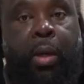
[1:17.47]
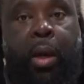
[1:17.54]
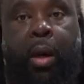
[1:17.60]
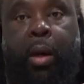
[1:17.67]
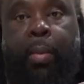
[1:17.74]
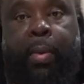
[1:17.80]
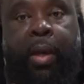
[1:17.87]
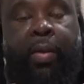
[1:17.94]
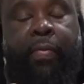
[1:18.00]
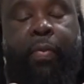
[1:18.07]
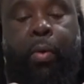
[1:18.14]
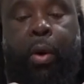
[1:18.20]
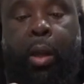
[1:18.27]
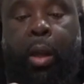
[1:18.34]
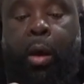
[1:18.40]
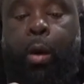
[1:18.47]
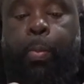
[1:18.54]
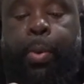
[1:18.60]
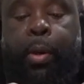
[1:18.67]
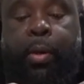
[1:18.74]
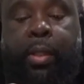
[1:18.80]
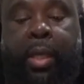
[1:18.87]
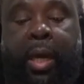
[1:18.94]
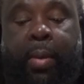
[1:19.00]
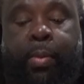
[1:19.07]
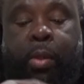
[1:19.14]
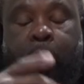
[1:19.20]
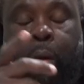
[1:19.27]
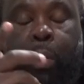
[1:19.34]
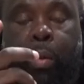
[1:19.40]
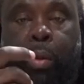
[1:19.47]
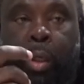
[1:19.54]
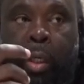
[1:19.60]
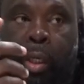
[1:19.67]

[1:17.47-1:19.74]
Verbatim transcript: I mean, for a long period of time. So